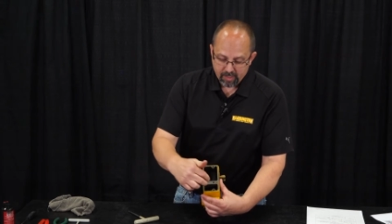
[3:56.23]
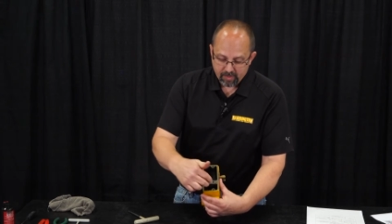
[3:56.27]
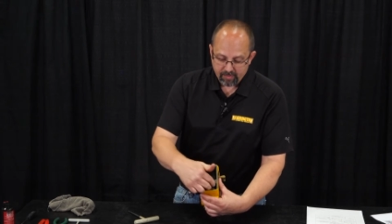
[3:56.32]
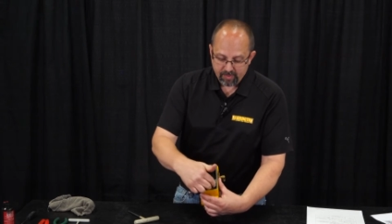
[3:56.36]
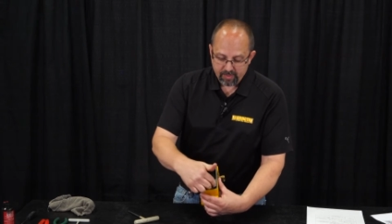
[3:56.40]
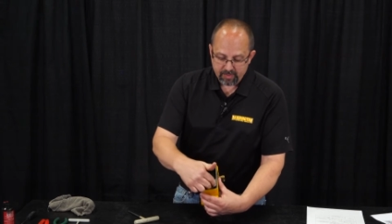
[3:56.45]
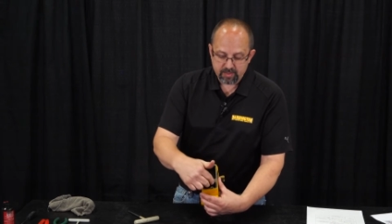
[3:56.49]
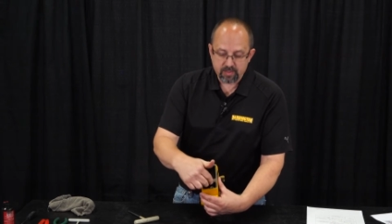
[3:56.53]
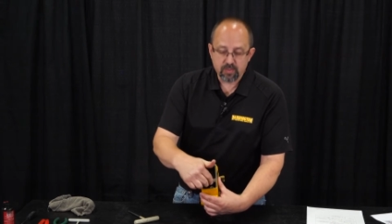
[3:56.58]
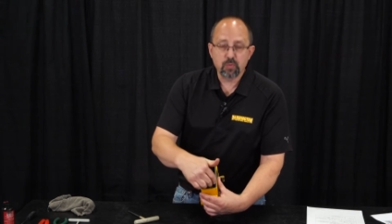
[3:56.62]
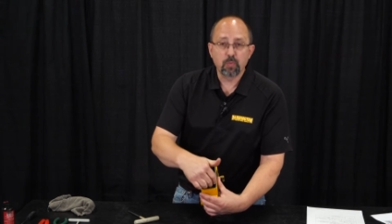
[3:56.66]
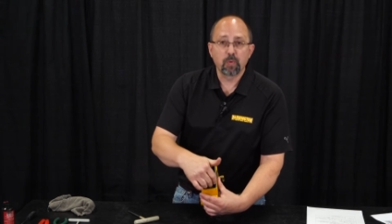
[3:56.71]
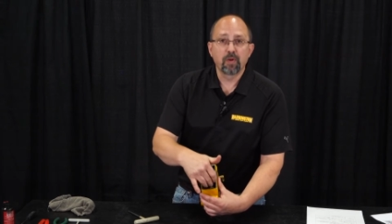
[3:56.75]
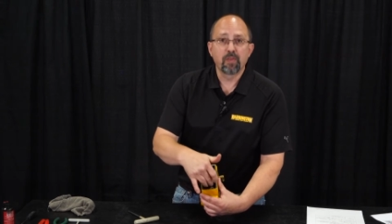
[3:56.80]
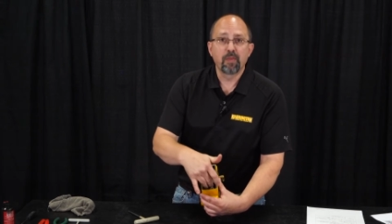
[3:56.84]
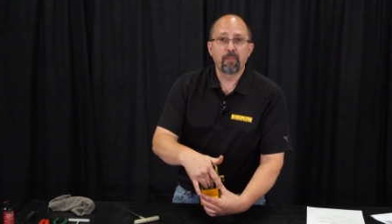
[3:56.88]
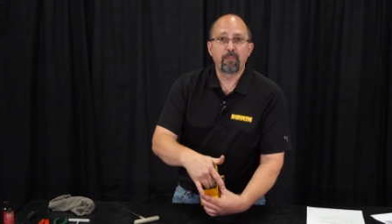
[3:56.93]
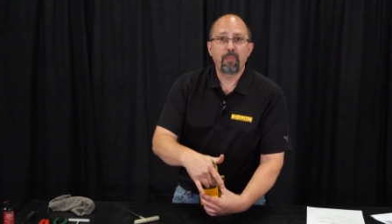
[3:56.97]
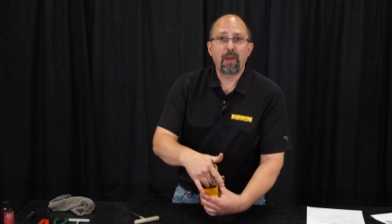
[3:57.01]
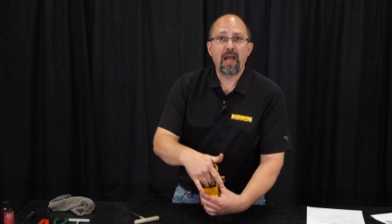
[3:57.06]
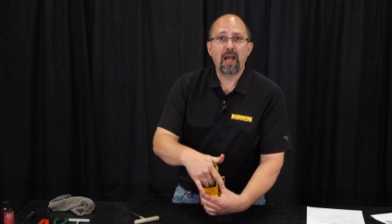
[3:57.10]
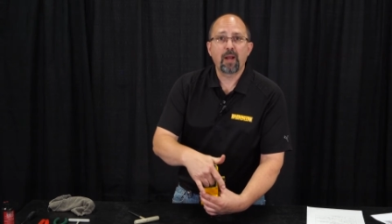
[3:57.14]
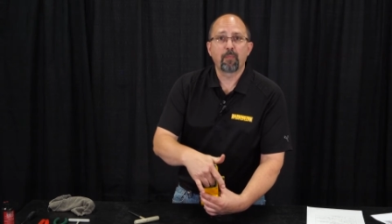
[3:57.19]
This is where the
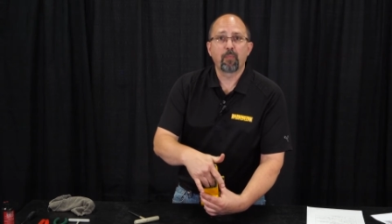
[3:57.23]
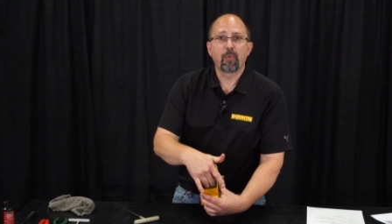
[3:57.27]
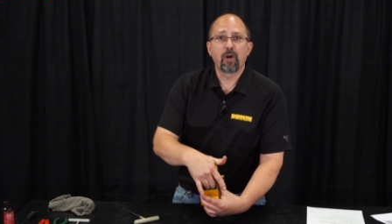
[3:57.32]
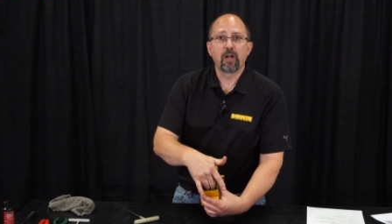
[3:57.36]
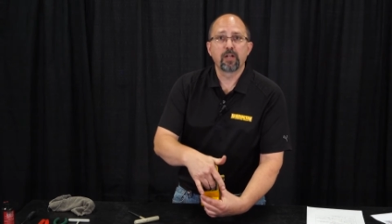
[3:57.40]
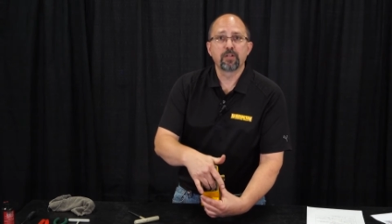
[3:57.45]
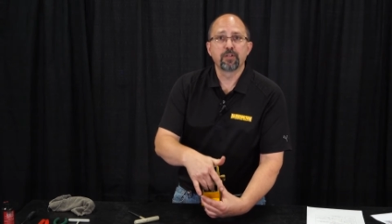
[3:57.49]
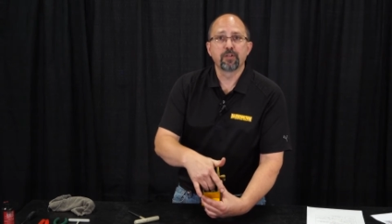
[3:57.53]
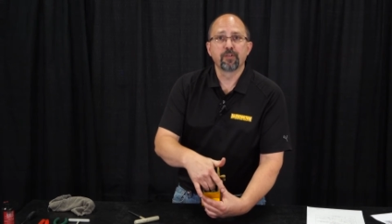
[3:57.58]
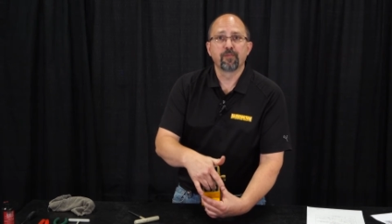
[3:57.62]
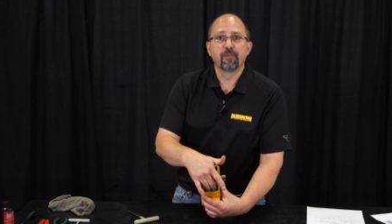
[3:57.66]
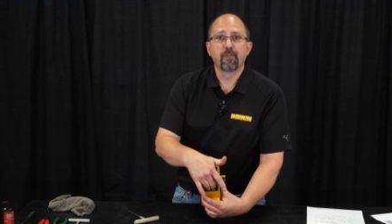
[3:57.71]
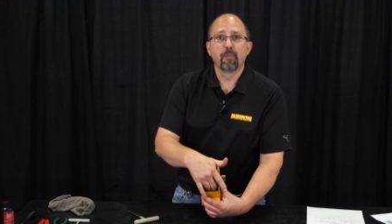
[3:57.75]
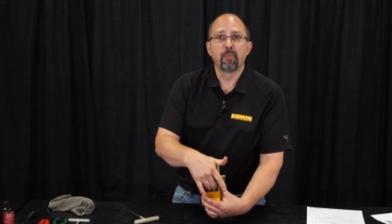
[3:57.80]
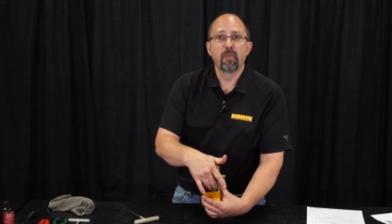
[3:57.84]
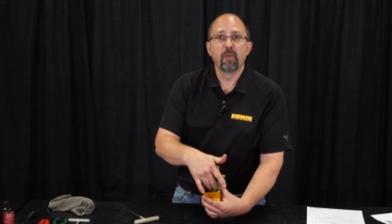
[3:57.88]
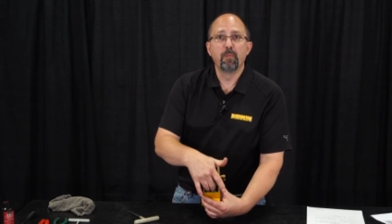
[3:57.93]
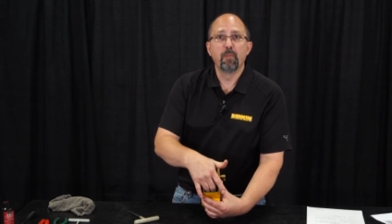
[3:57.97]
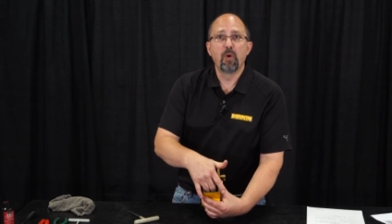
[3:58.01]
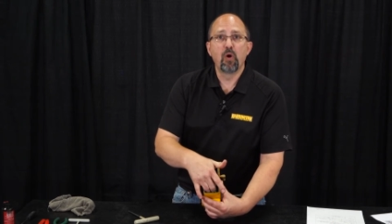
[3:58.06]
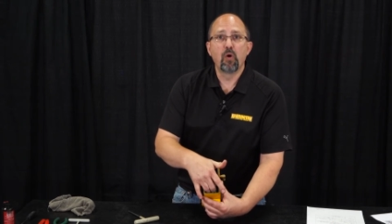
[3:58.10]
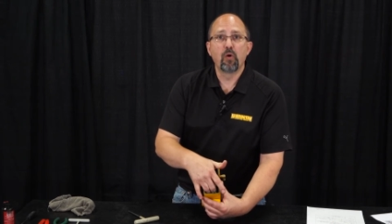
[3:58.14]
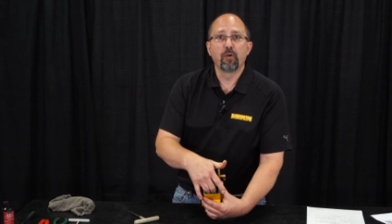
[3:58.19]
back pressure from the
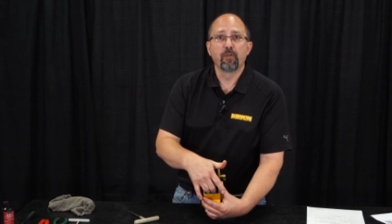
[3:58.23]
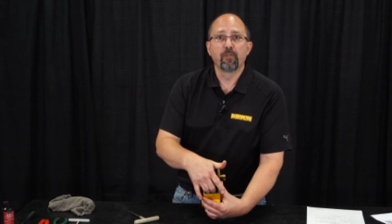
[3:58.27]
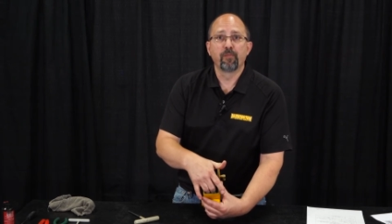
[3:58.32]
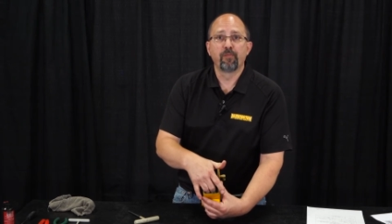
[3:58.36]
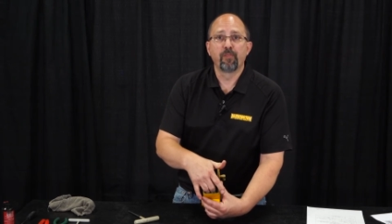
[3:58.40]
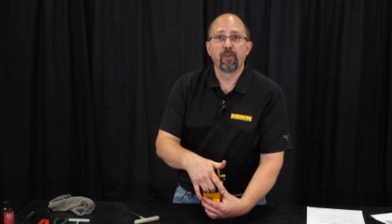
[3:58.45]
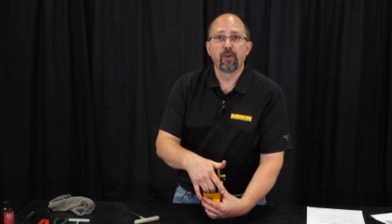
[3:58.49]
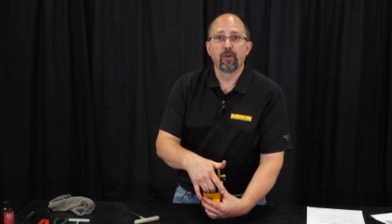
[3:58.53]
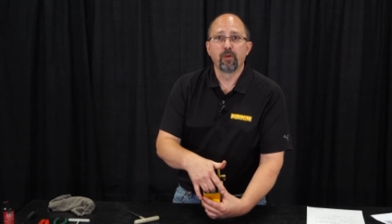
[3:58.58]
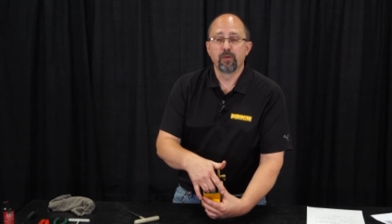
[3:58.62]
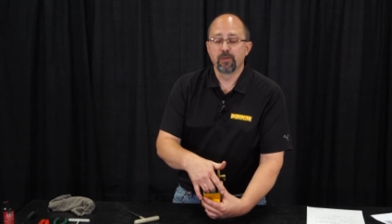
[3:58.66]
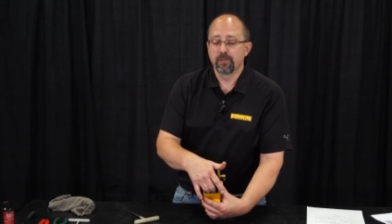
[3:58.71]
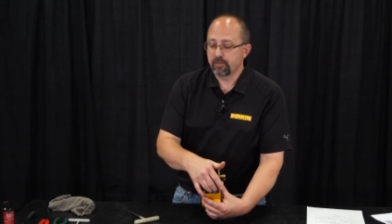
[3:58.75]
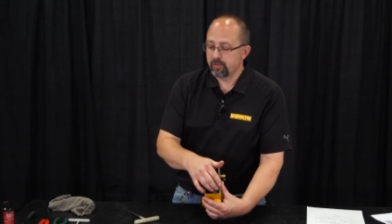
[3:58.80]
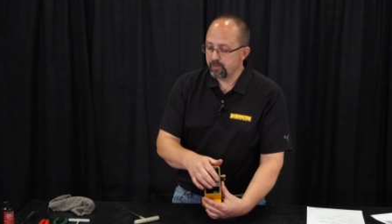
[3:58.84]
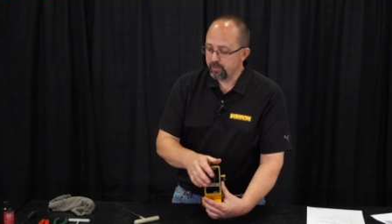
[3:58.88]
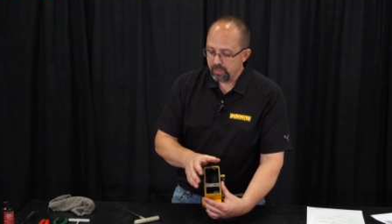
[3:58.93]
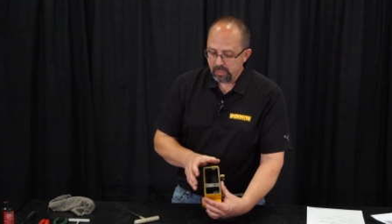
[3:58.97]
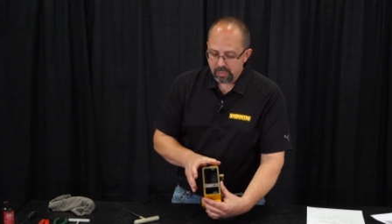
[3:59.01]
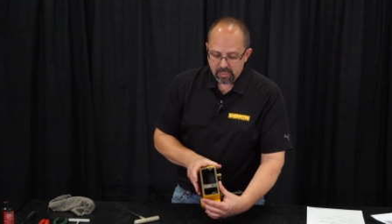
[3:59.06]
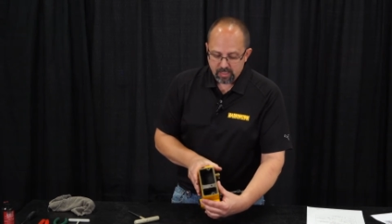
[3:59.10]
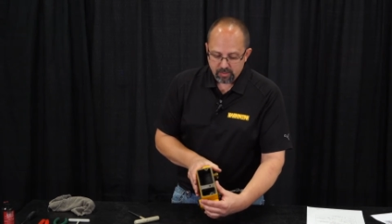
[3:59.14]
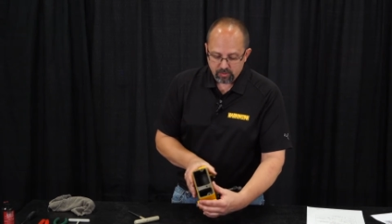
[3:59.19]
motor fills
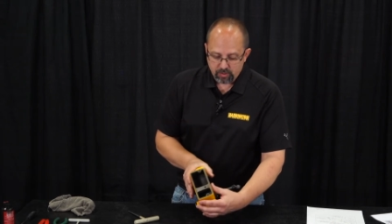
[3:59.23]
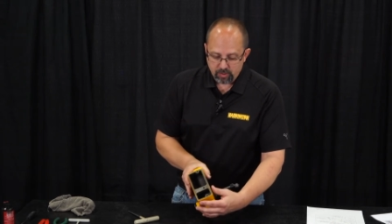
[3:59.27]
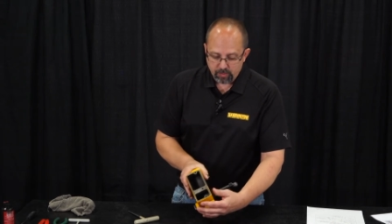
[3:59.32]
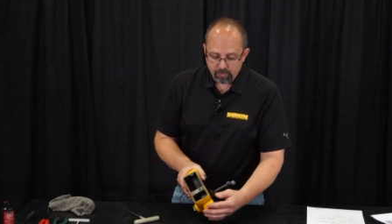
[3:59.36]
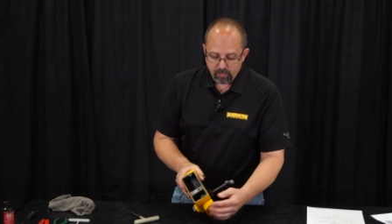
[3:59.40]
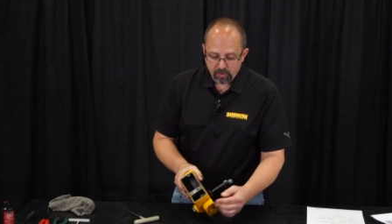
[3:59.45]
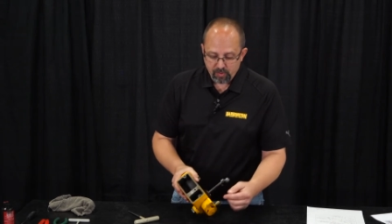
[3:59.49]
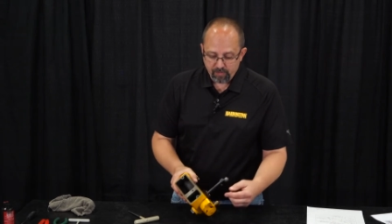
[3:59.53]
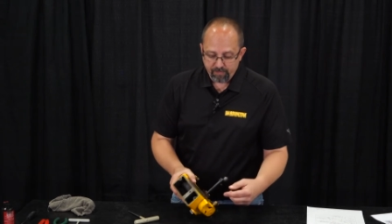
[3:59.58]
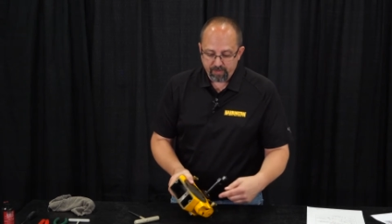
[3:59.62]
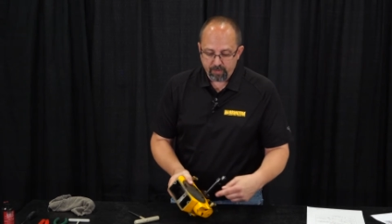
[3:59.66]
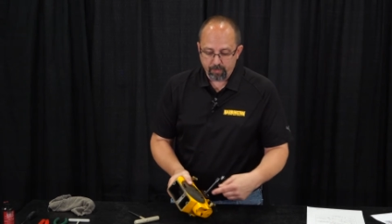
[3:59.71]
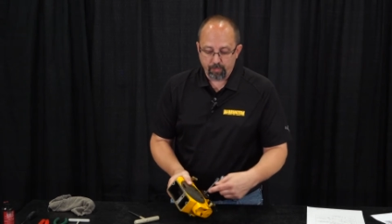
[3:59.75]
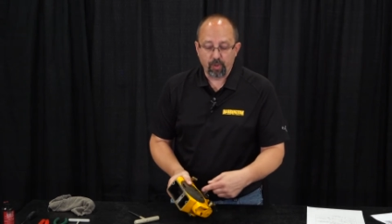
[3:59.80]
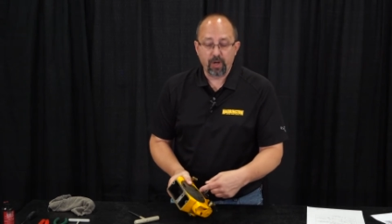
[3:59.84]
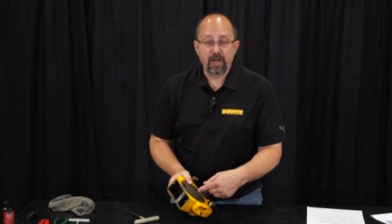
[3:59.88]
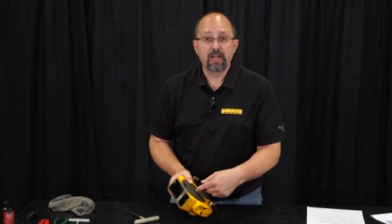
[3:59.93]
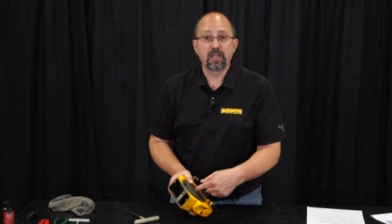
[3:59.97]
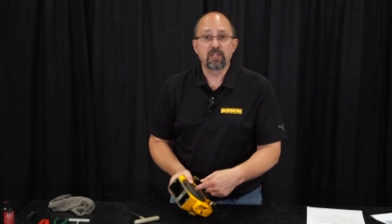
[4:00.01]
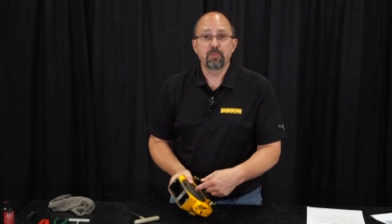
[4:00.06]
to move the brake